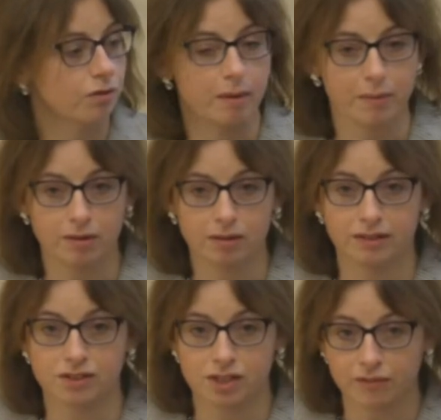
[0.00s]
criminal
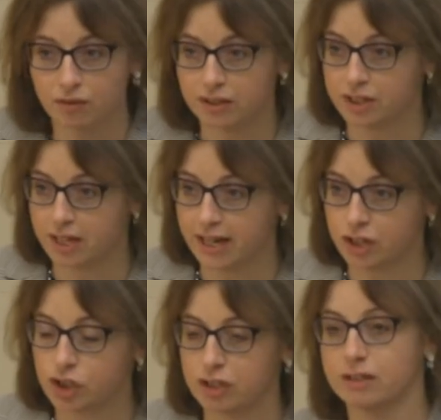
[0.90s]
and civil
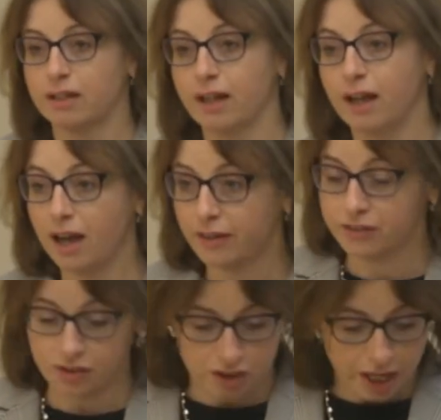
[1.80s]
litigation,
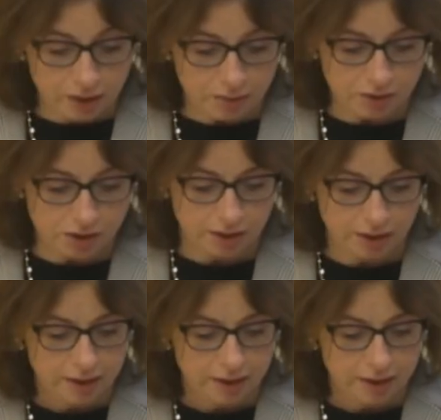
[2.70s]
others don't.